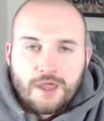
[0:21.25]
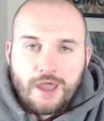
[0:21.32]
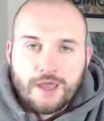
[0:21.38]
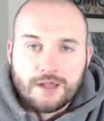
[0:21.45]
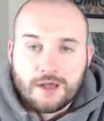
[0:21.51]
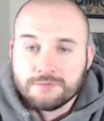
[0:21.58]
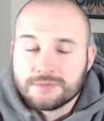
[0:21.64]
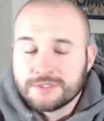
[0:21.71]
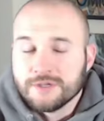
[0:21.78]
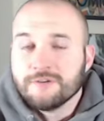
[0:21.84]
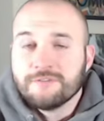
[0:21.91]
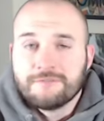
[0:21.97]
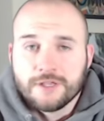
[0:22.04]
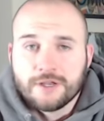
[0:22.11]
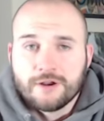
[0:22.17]
and I'm still
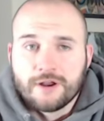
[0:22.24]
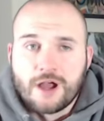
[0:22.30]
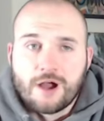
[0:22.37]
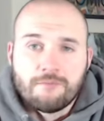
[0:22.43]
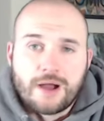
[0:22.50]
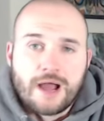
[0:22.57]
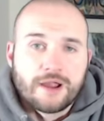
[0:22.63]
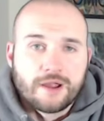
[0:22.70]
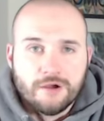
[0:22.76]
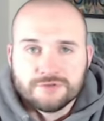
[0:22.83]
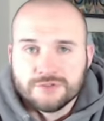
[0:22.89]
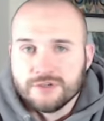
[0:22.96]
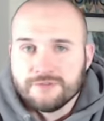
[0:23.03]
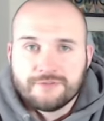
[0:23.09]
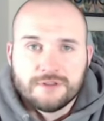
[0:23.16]
figuring out my
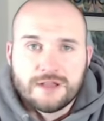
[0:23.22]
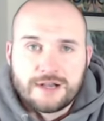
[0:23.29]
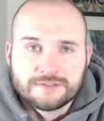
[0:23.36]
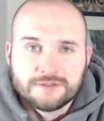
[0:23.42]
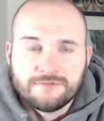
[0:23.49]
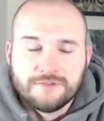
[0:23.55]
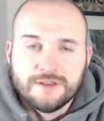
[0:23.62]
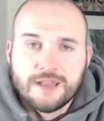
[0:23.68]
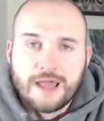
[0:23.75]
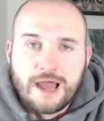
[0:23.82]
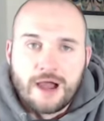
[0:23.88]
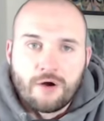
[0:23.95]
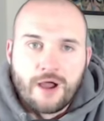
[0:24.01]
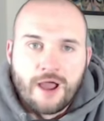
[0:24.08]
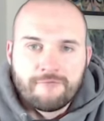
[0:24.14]
coaching philosophy
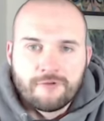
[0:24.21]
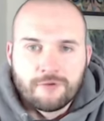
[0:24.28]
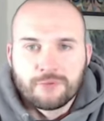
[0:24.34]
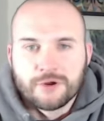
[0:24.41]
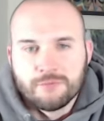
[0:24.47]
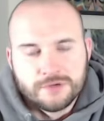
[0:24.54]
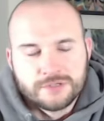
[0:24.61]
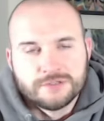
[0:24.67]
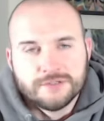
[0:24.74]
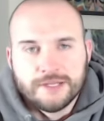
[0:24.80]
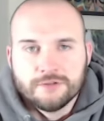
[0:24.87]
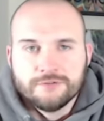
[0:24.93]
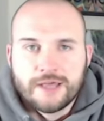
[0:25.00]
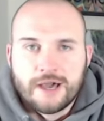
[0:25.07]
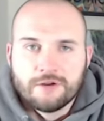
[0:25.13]
now, I have it pretty much
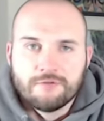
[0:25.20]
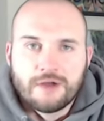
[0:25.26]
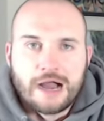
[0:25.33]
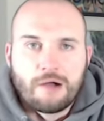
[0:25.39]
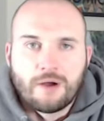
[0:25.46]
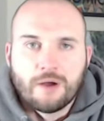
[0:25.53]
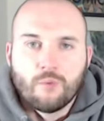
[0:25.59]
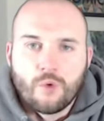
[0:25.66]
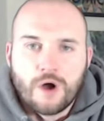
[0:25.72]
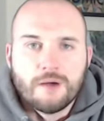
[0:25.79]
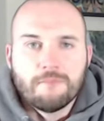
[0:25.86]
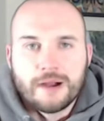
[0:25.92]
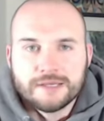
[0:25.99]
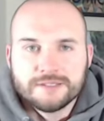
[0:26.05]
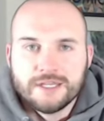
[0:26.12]
nailed down of how I want
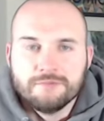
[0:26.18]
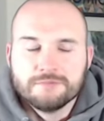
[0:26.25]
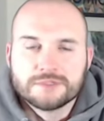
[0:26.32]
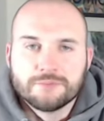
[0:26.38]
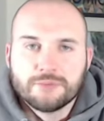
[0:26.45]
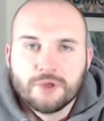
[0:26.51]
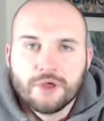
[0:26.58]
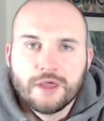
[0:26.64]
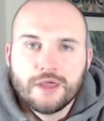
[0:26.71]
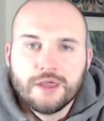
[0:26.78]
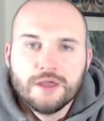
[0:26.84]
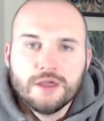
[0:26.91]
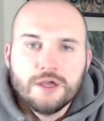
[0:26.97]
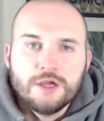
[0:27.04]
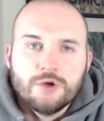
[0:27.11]
my teams to
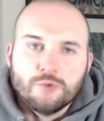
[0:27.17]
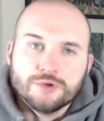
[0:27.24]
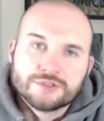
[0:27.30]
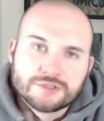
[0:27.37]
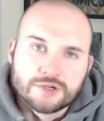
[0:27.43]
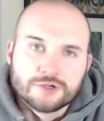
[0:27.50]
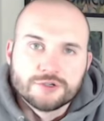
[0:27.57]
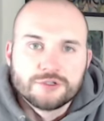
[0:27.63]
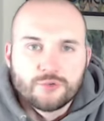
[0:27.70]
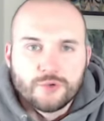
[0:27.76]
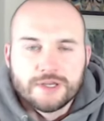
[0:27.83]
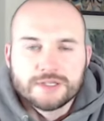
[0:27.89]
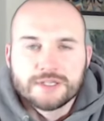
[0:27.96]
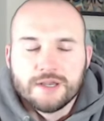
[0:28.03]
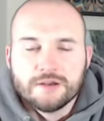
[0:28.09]
play with certain
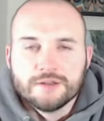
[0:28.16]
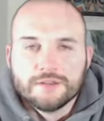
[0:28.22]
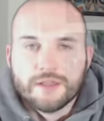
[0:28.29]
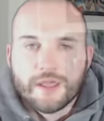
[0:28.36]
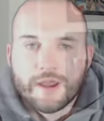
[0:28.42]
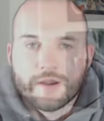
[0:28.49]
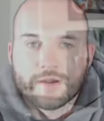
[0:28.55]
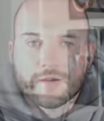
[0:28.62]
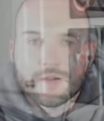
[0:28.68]
tweaks here and there.